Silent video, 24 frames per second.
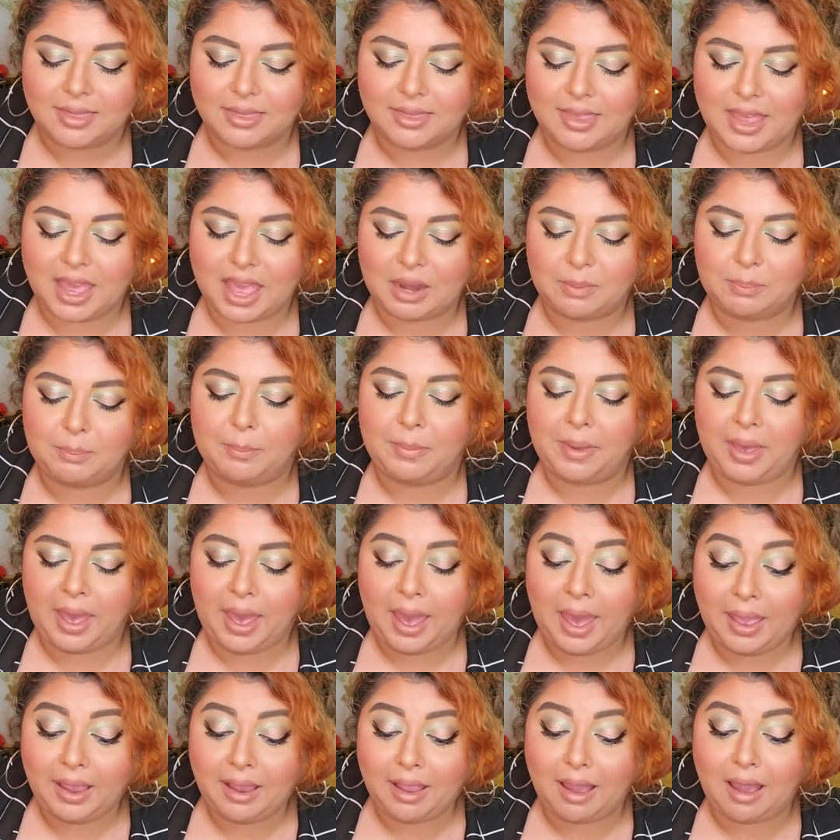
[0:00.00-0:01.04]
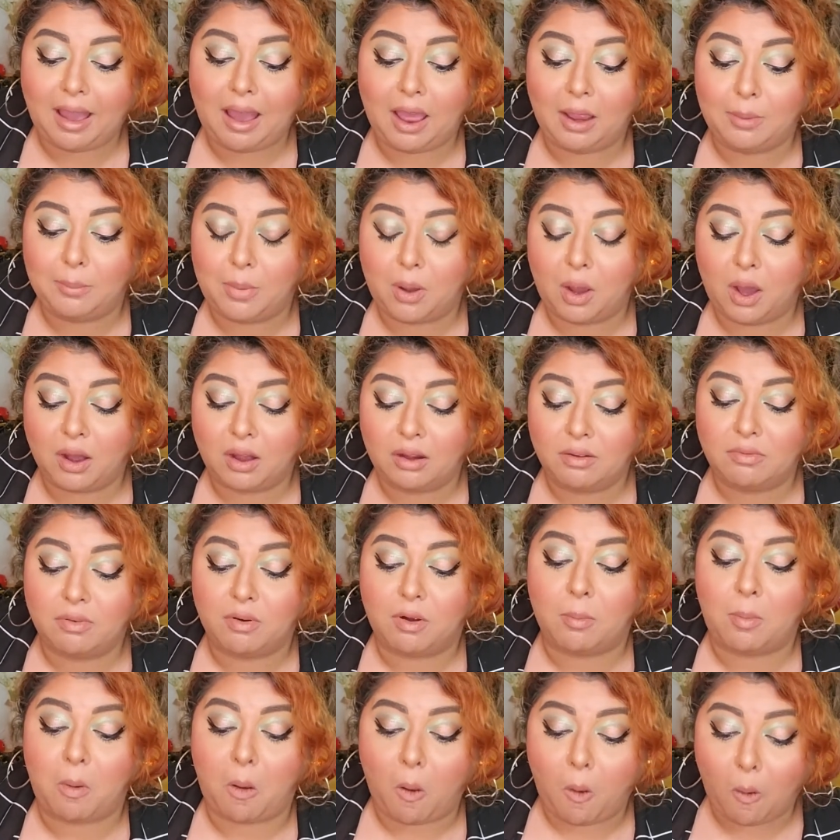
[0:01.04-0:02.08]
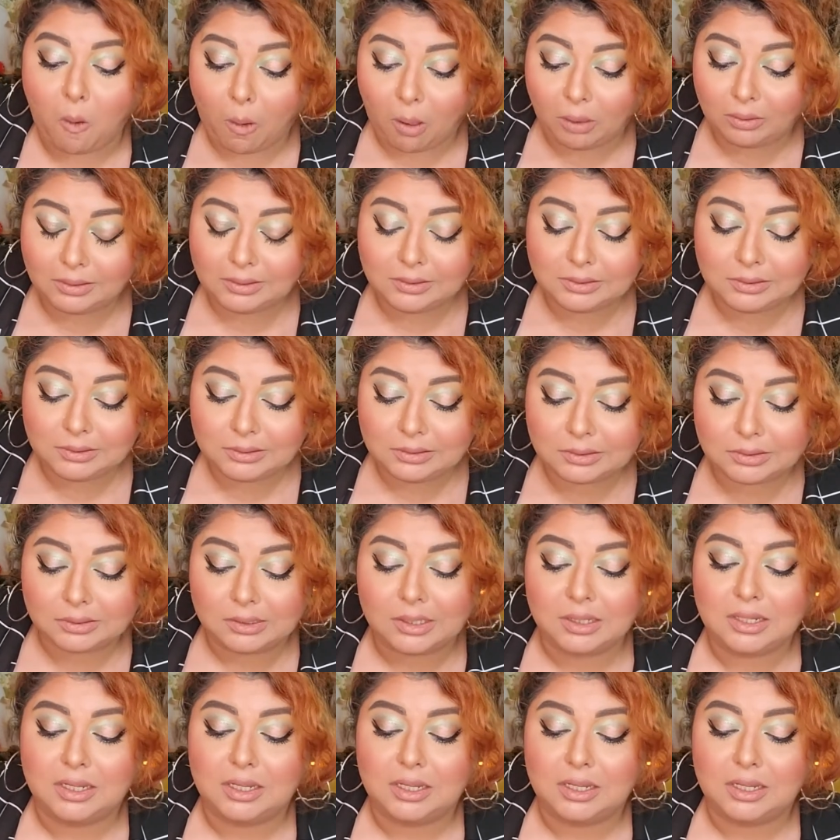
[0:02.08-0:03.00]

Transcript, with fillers: That bag, I bought it from Holland.